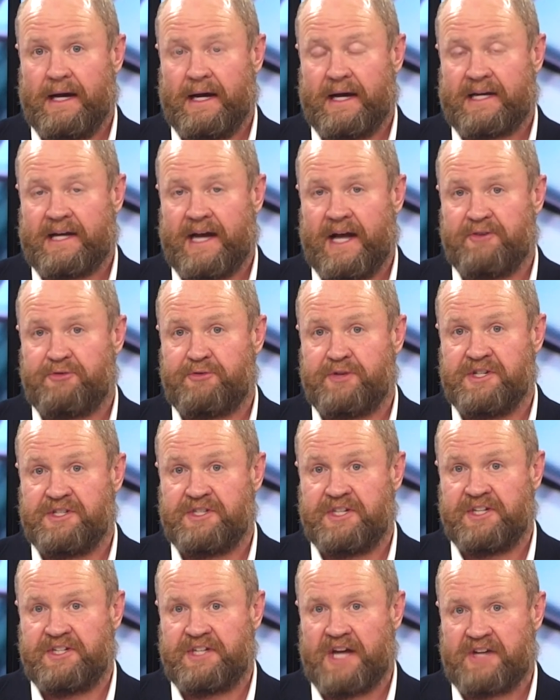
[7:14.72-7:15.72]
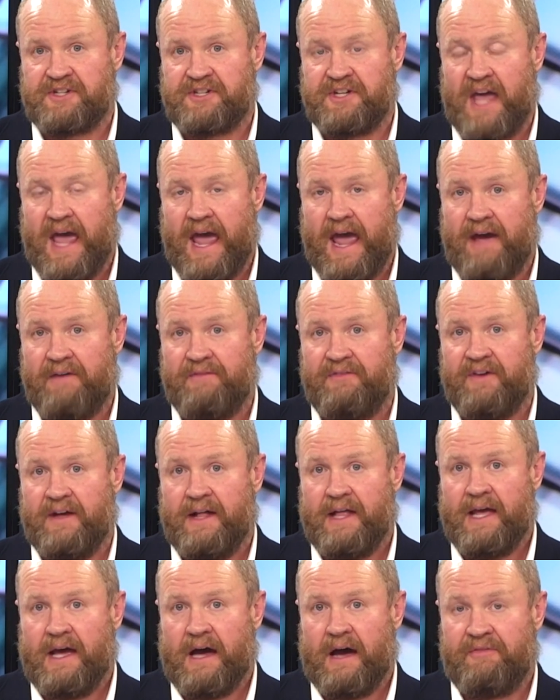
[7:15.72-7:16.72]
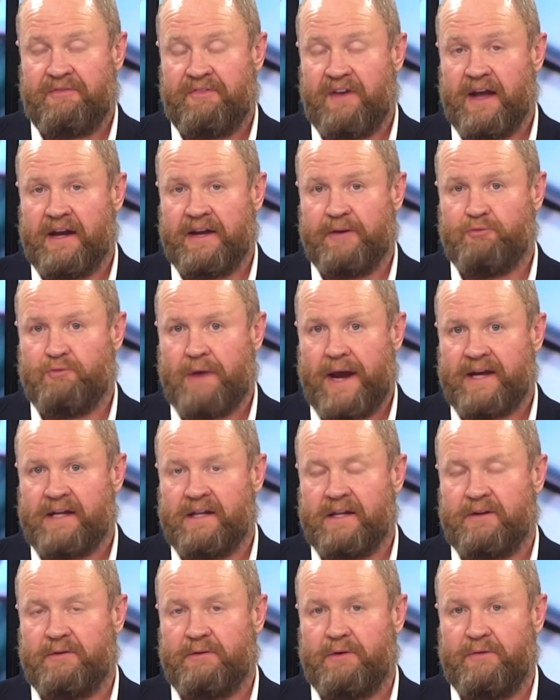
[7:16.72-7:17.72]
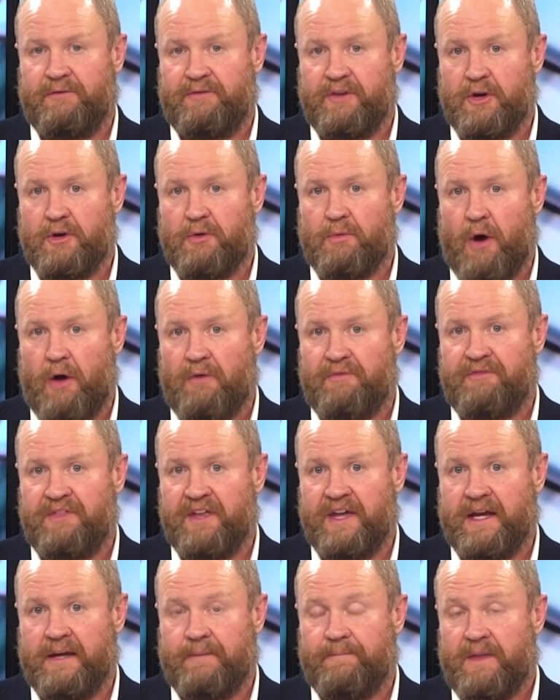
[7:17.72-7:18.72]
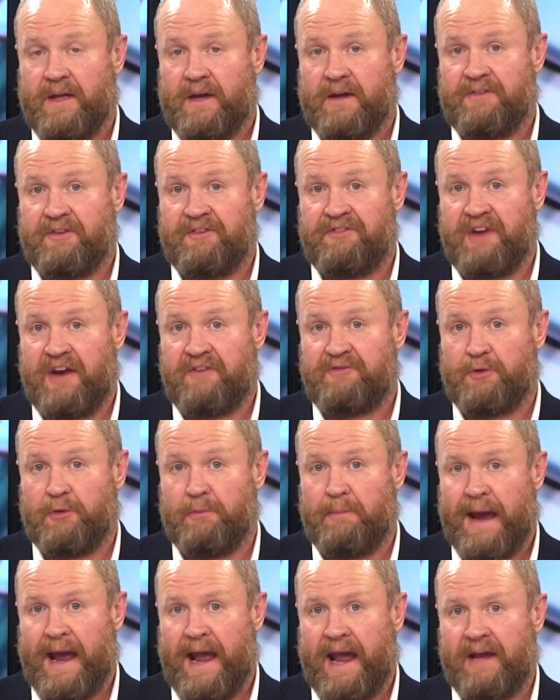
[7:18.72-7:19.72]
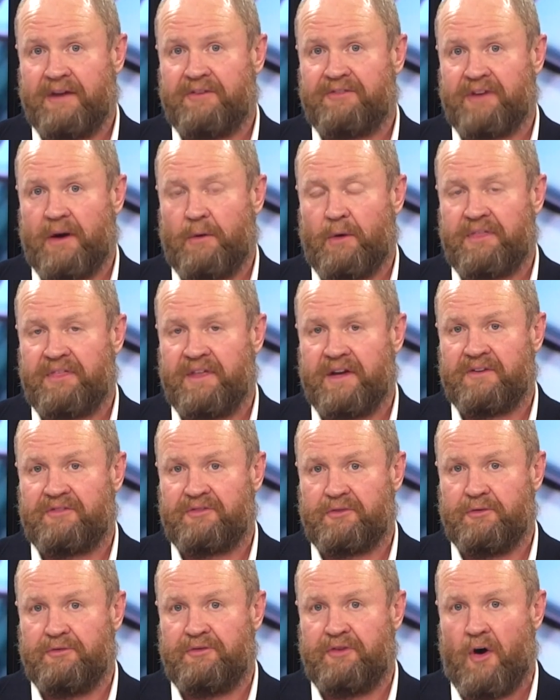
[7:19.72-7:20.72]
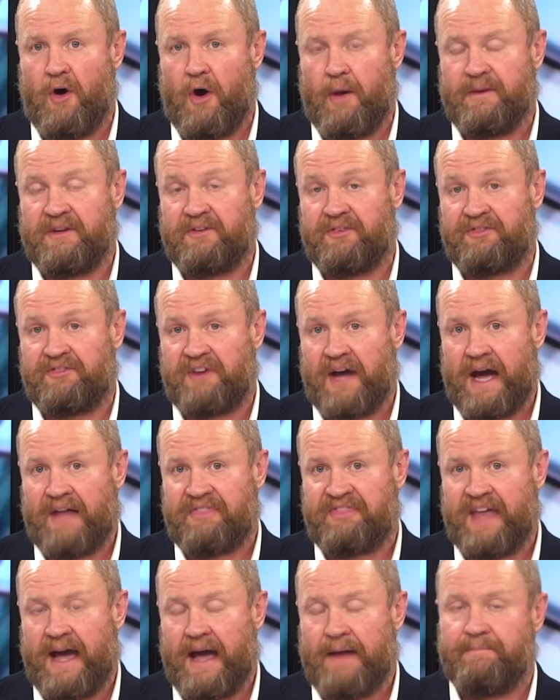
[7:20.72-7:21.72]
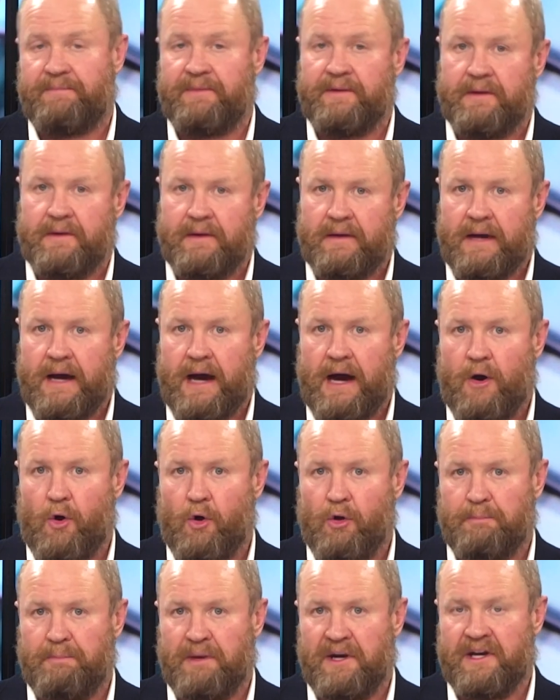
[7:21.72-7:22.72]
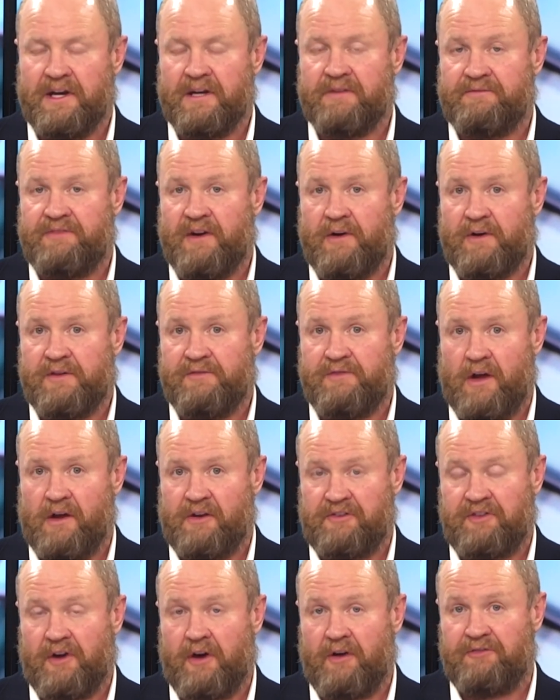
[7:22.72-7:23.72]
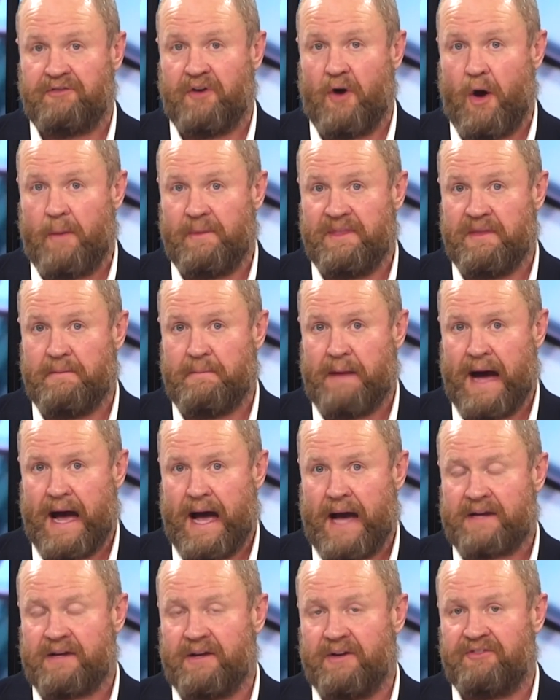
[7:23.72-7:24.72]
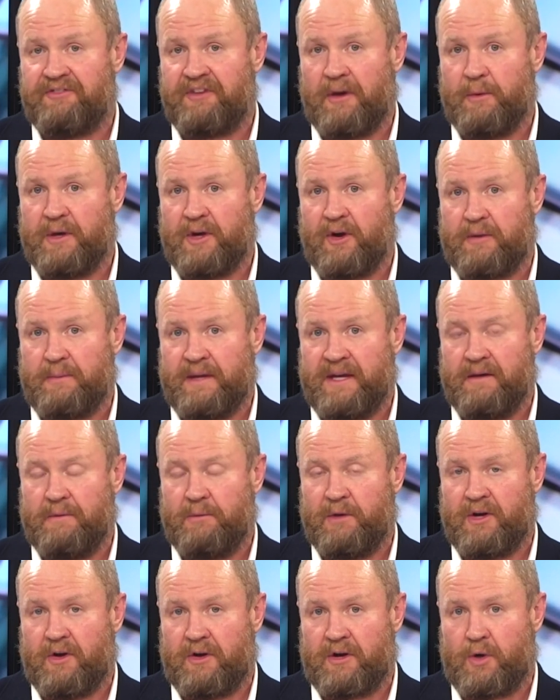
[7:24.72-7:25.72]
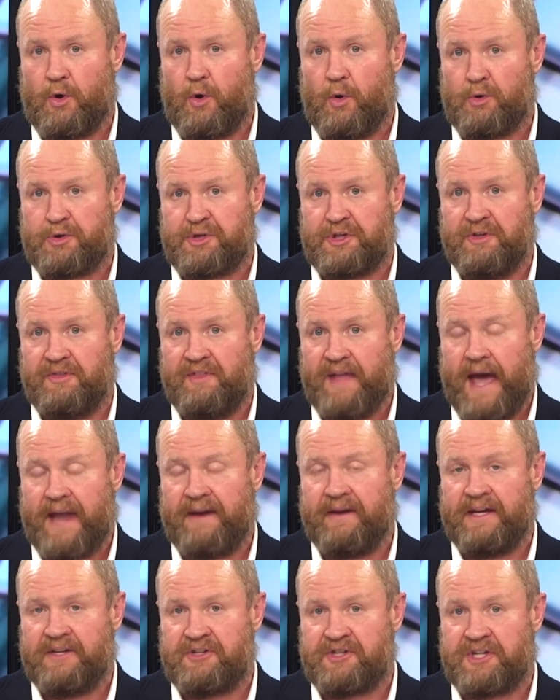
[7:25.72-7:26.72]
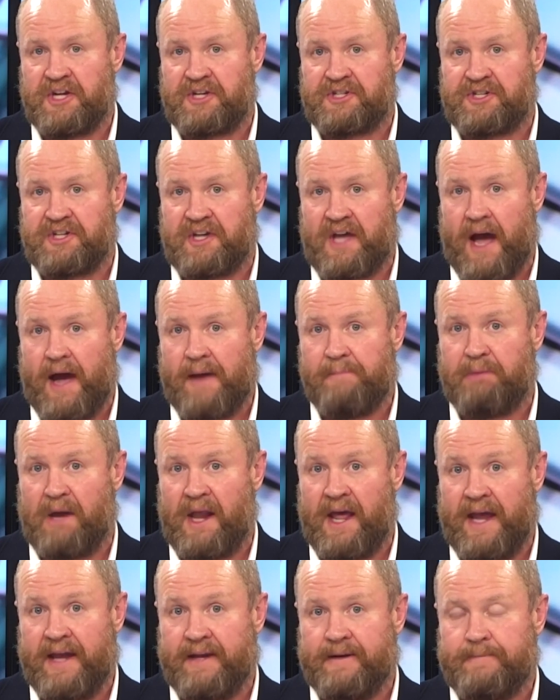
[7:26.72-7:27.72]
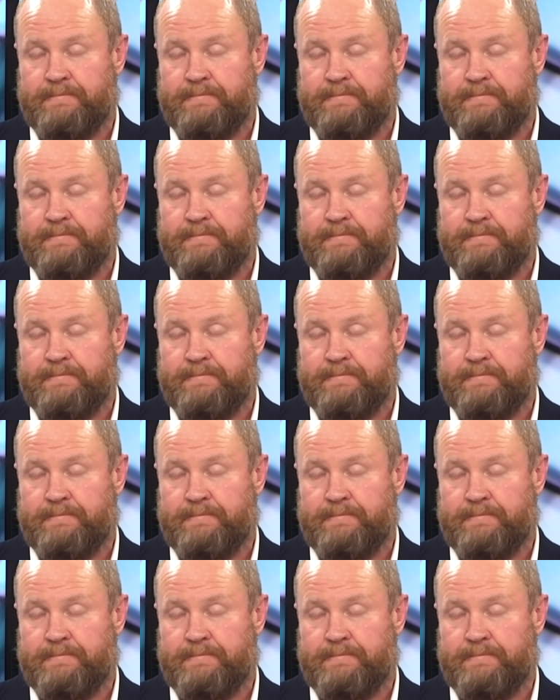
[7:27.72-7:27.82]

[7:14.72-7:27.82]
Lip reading: countries that doesn't have a fairly regular review of the central bank, so I think it's good timing to start that, albeit very volatile time in the market. So we've got to caution that it sticks to game plan.